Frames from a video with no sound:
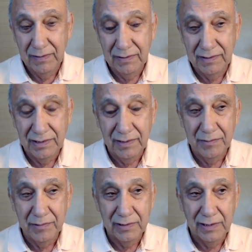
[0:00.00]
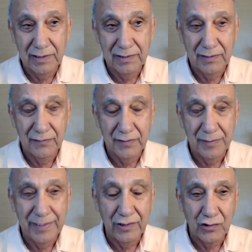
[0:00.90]
It seems as if
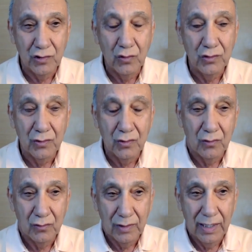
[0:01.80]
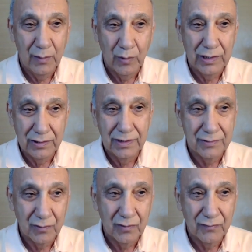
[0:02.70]
it made a choice, or I was the
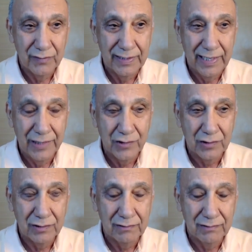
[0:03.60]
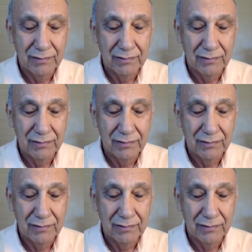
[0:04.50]
sort of the natural,